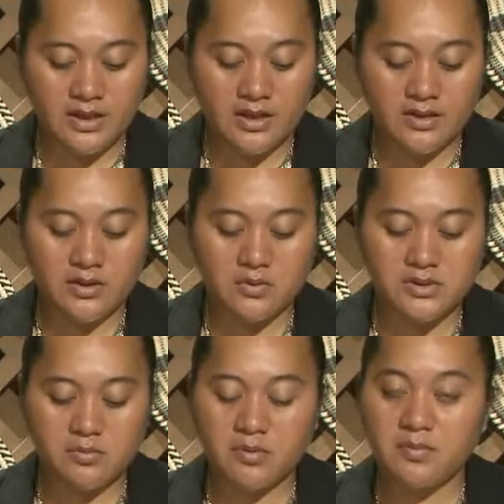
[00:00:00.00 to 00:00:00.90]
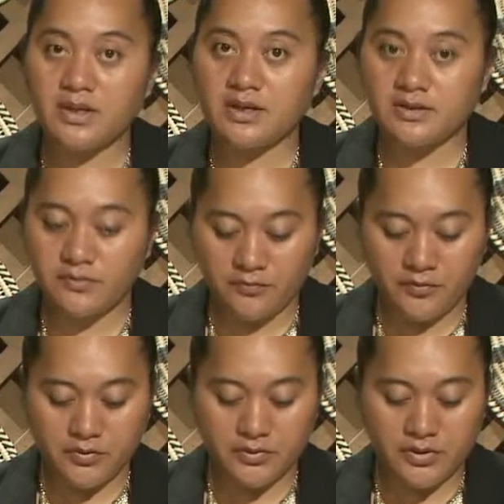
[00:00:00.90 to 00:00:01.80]
and they also prepared
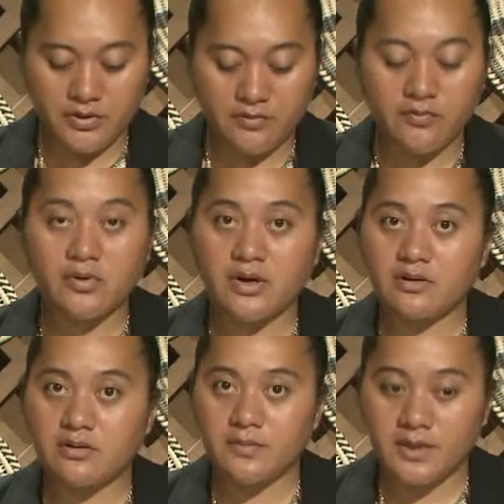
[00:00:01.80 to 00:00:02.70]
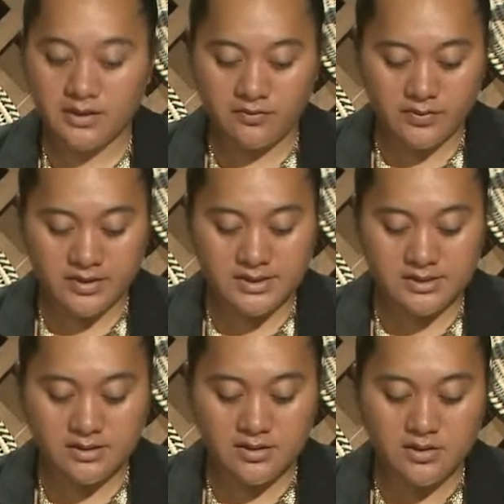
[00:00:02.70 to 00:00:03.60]
food for a combined feast.
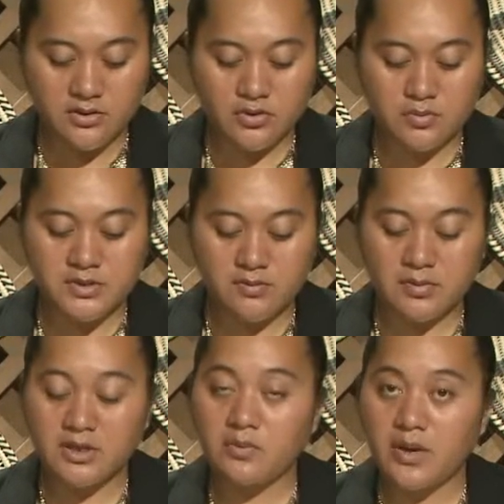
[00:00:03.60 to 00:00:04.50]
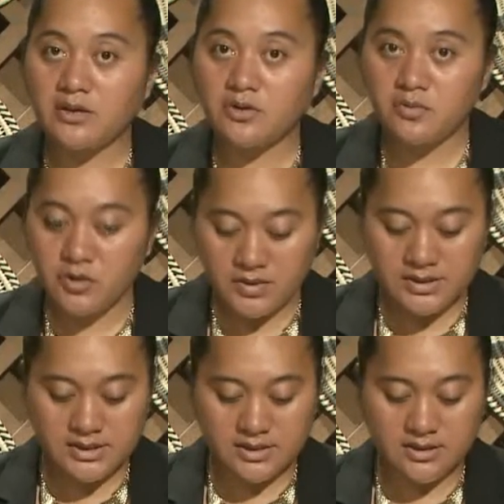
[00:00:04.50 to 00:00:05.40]
Groups from the Niuean
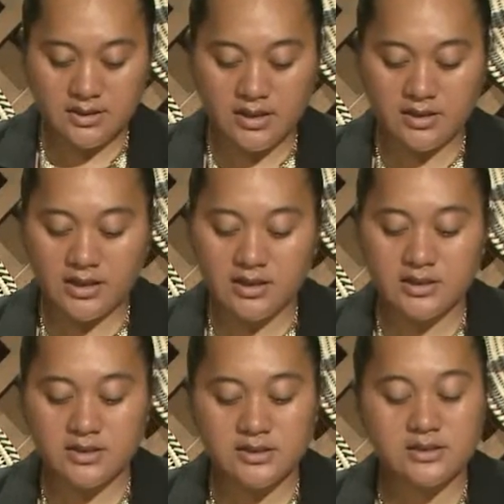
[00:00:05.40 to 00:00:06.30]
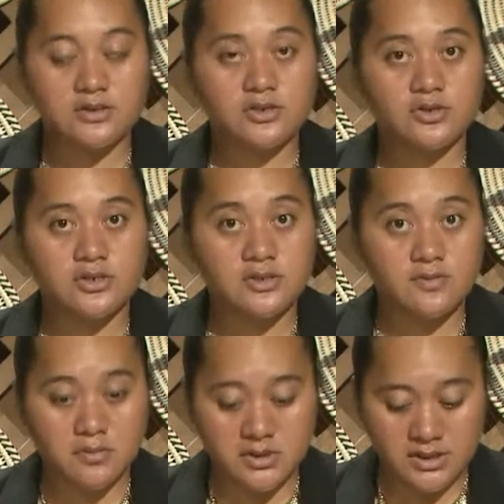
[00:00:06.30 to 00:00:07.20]
community and Ecclesia churches
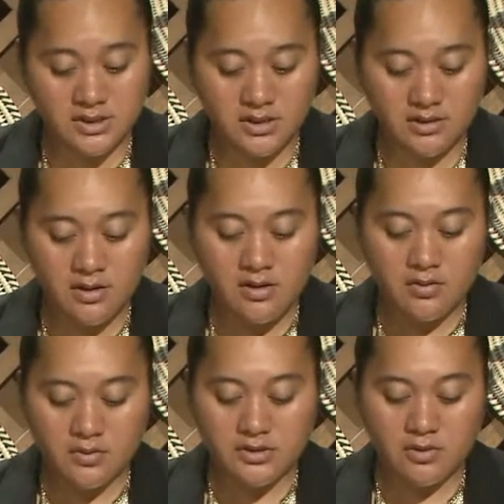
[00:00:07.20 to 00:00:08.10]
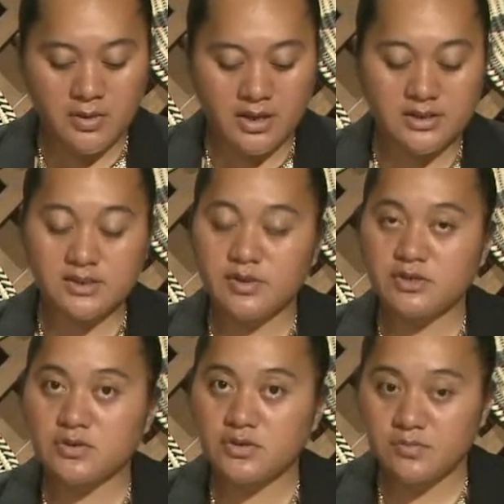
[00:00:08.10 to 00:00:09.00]
from New Zealand also made a
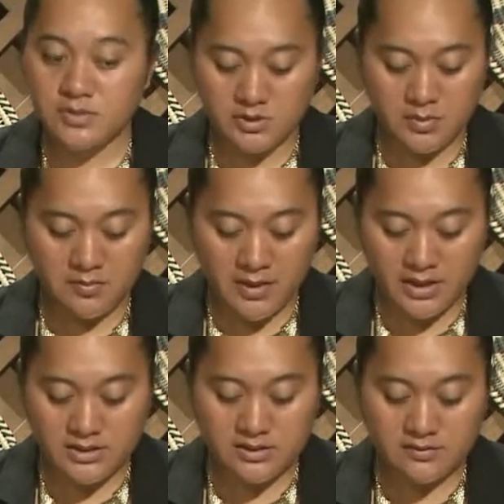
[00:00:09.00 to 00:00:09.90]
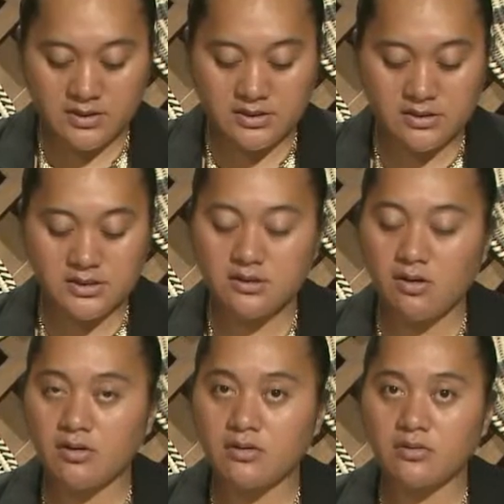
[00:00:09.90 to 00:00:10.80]
special trip to be part of this
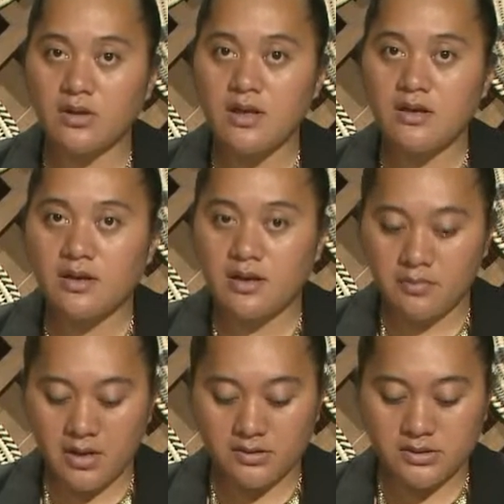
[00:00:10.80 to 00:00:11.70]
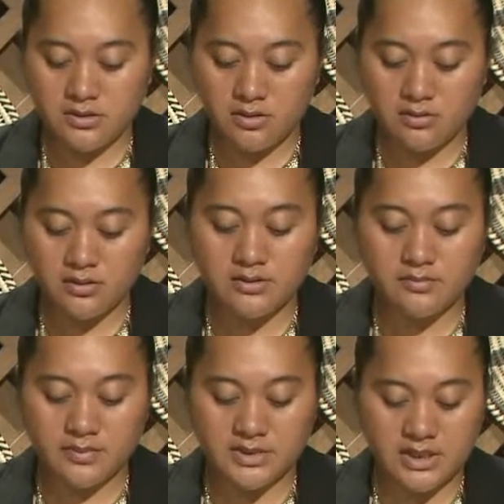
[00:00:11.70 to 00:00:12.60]
historical and milestone
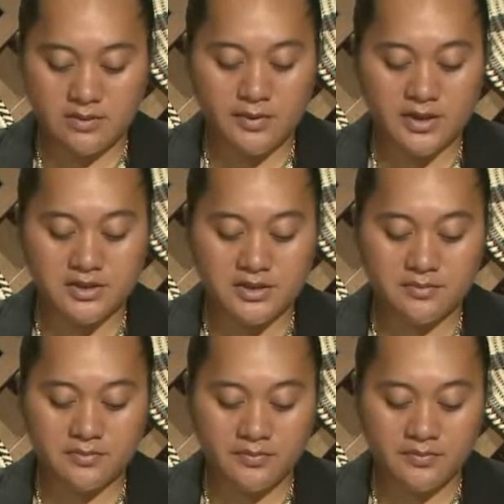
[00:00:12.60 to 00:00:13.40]
celebration.